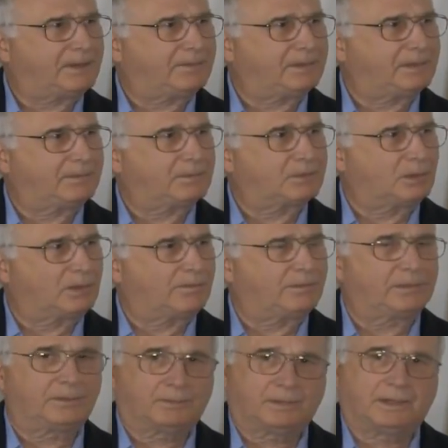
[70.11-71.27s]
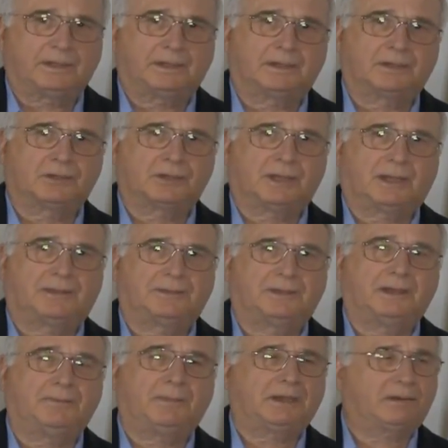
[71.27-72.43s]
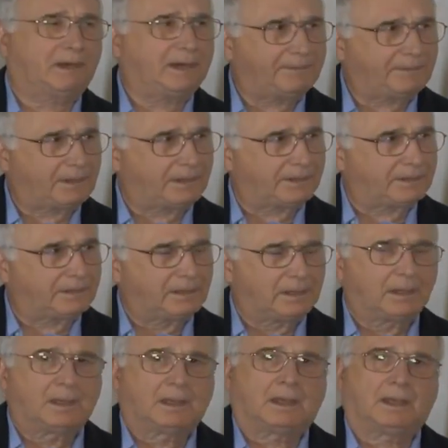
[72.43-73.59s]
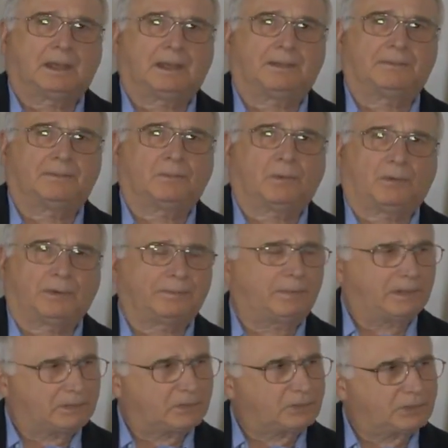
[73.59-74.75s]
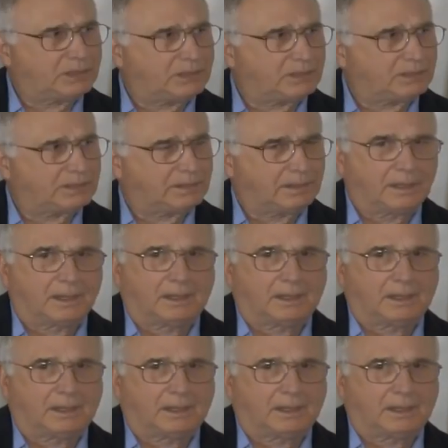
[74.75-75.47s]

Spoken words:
Everything was gone with the wind in the South. And then my grandfather, Walter Burns Sr.,